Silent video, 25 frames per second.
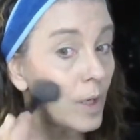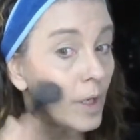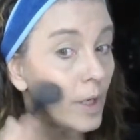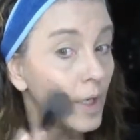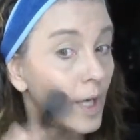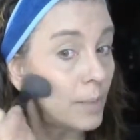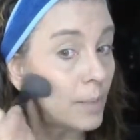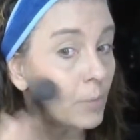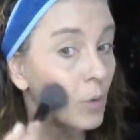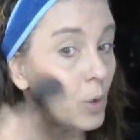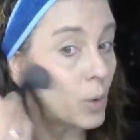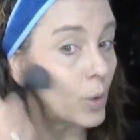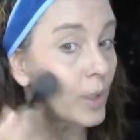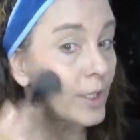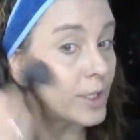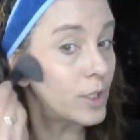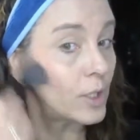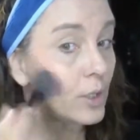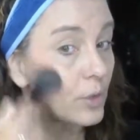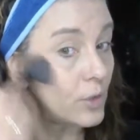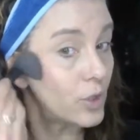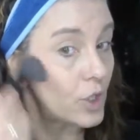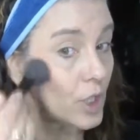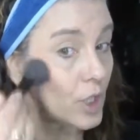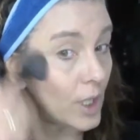Now I'm going
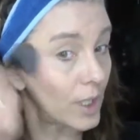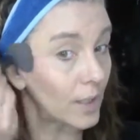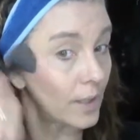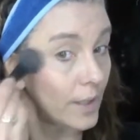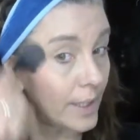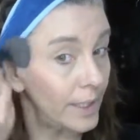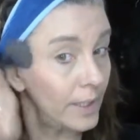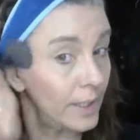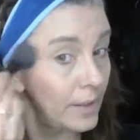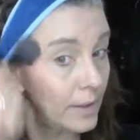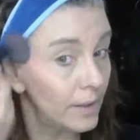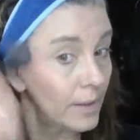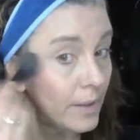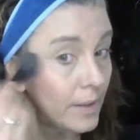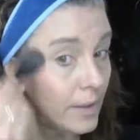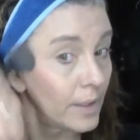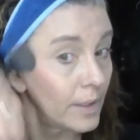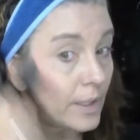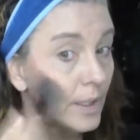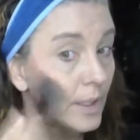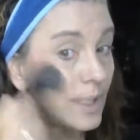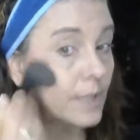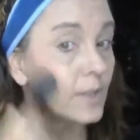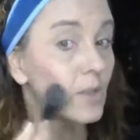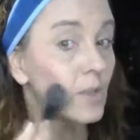to gently,
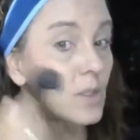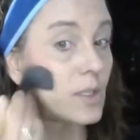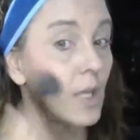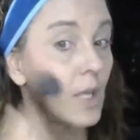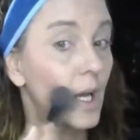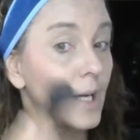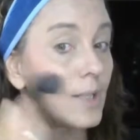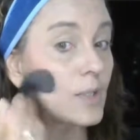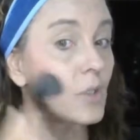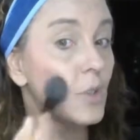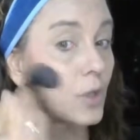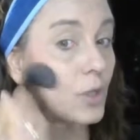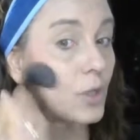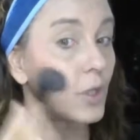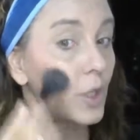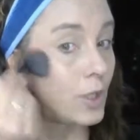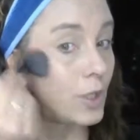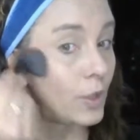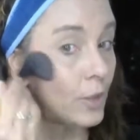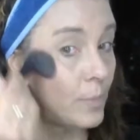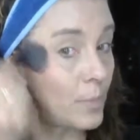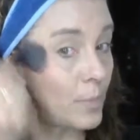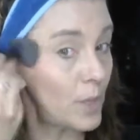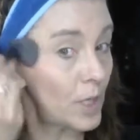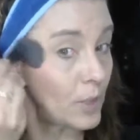in slight
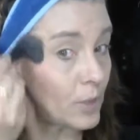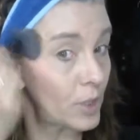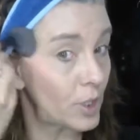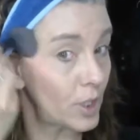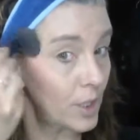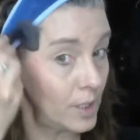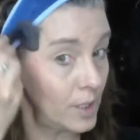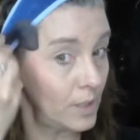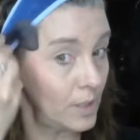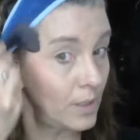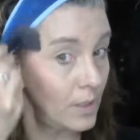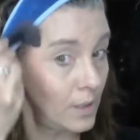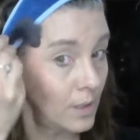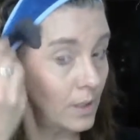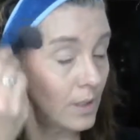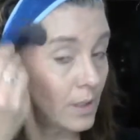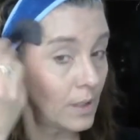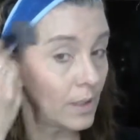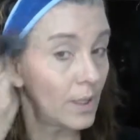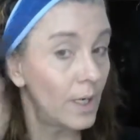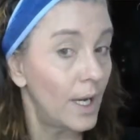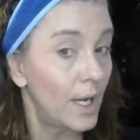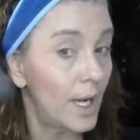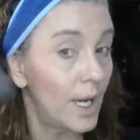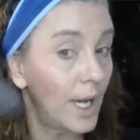circular motion,
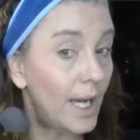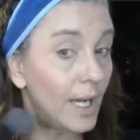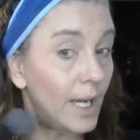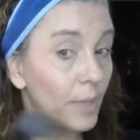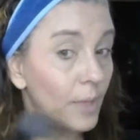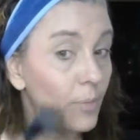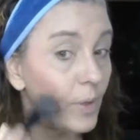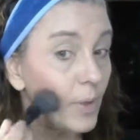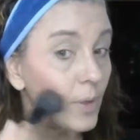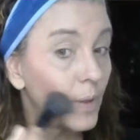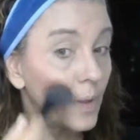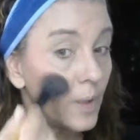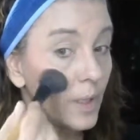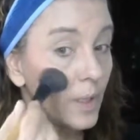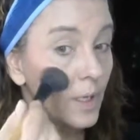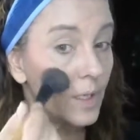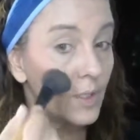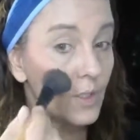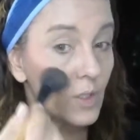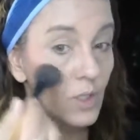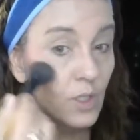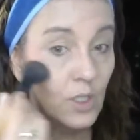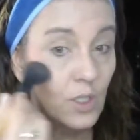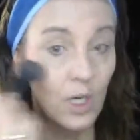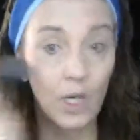up,
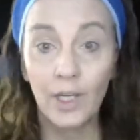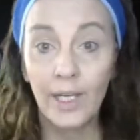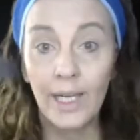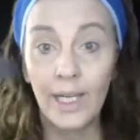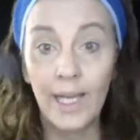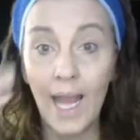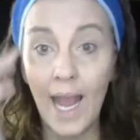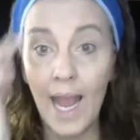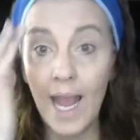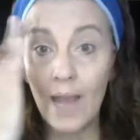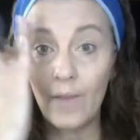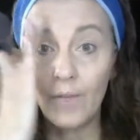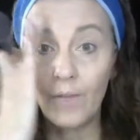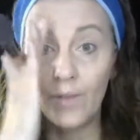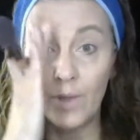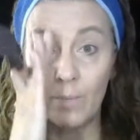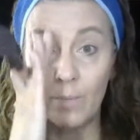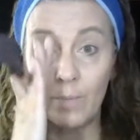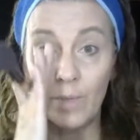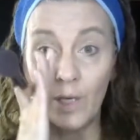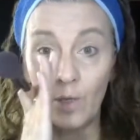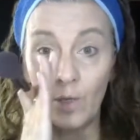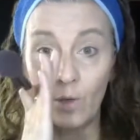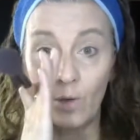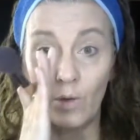starting at the
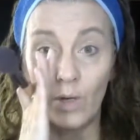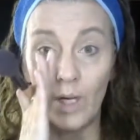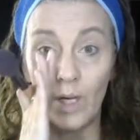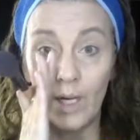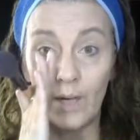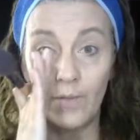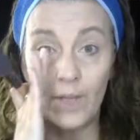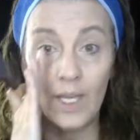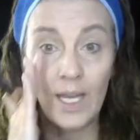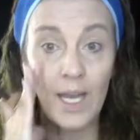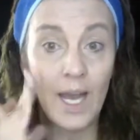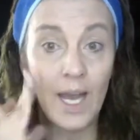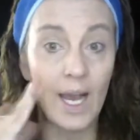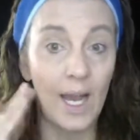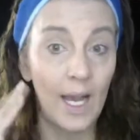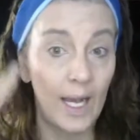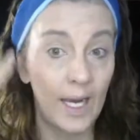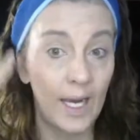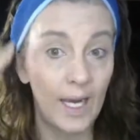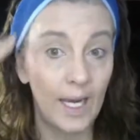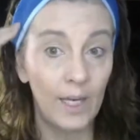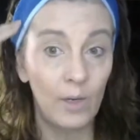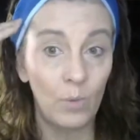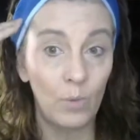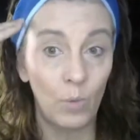middle of the
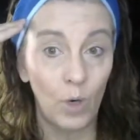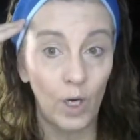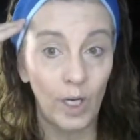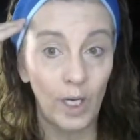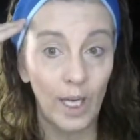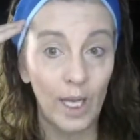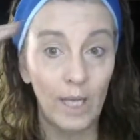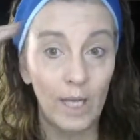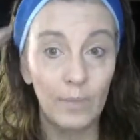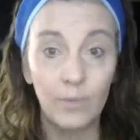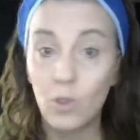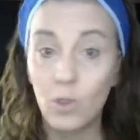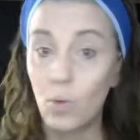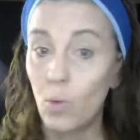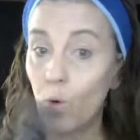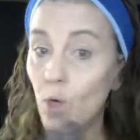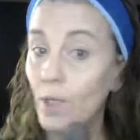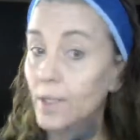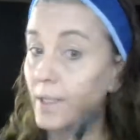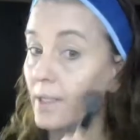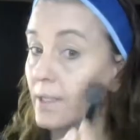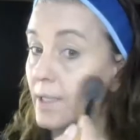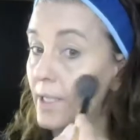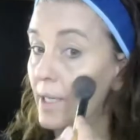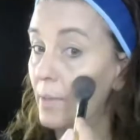eye and work up toward
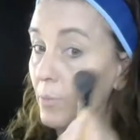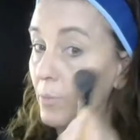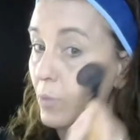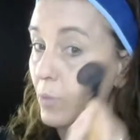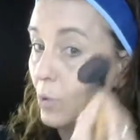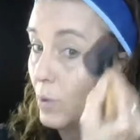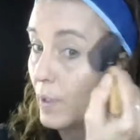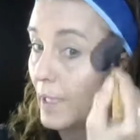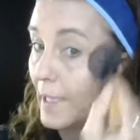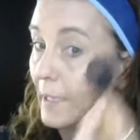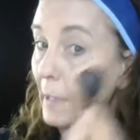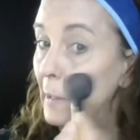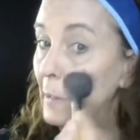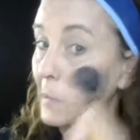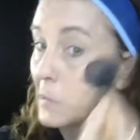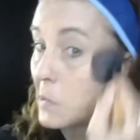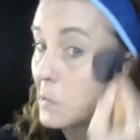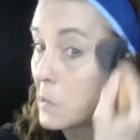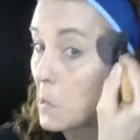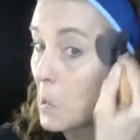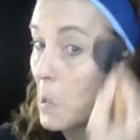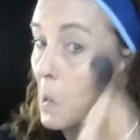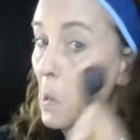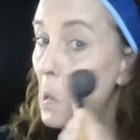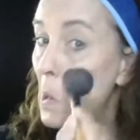the temple, ladies.